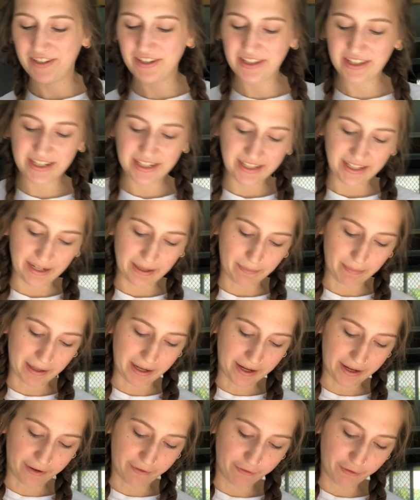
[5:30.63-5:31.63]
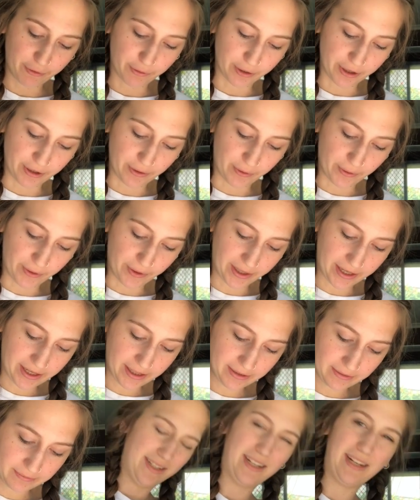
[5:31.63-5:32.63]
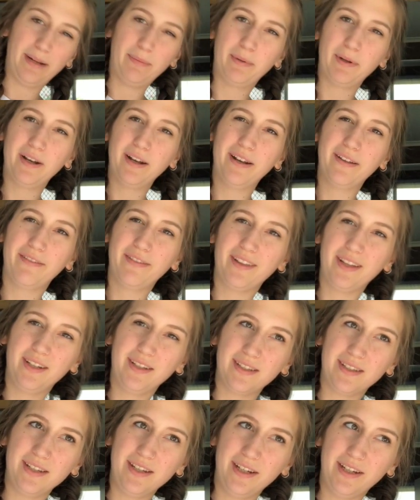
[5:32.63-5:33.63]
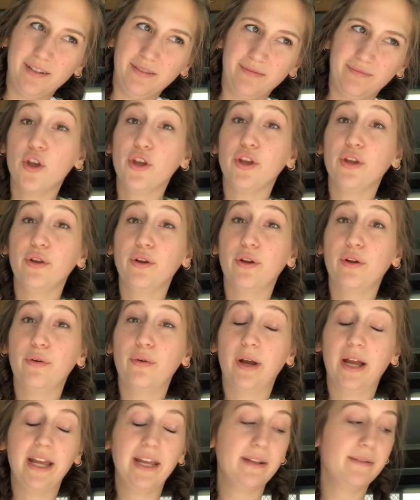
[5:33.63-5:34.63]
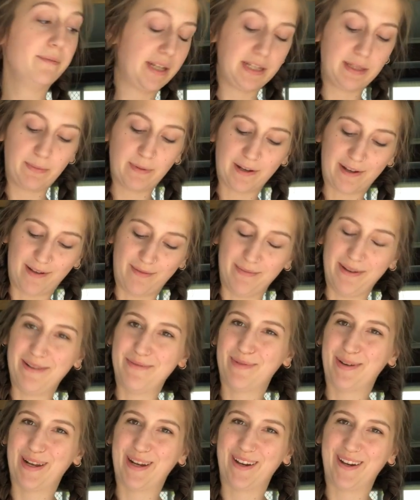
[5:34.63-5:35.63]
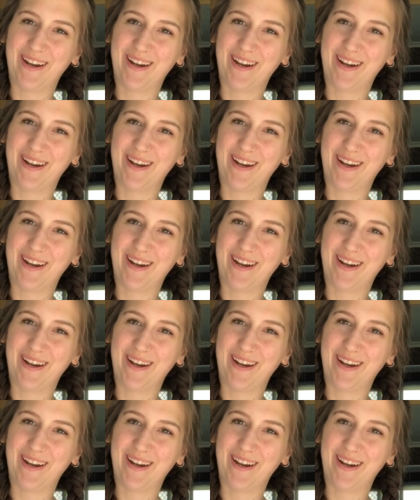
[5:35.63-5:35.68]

Just a little bit of granola. Did I put enough things in here? You know what? Let's put almond butter